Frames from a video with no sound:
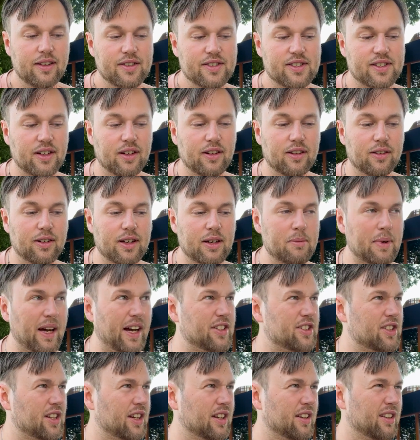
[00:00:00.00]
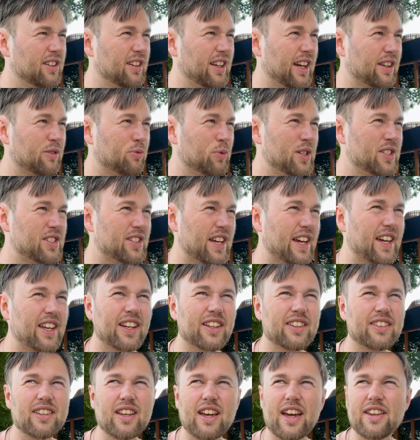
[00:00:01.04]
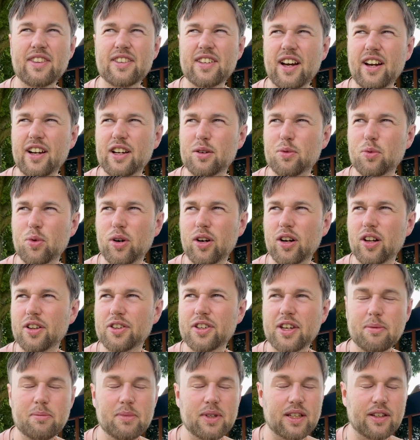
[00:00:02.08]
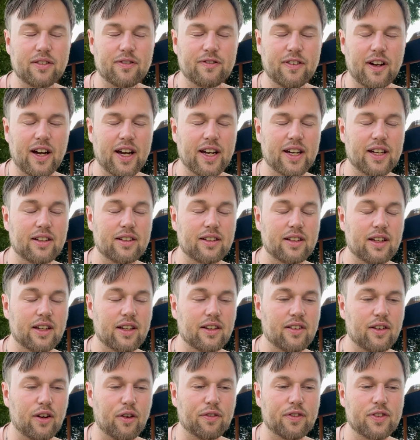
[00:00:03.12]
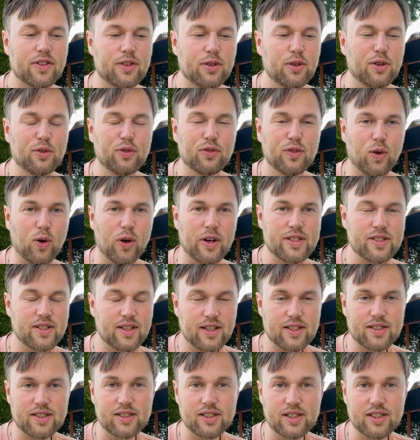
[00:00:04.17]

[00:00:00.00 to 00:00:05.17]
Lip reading: So imagine that we say that the entire world can be defined of two forces,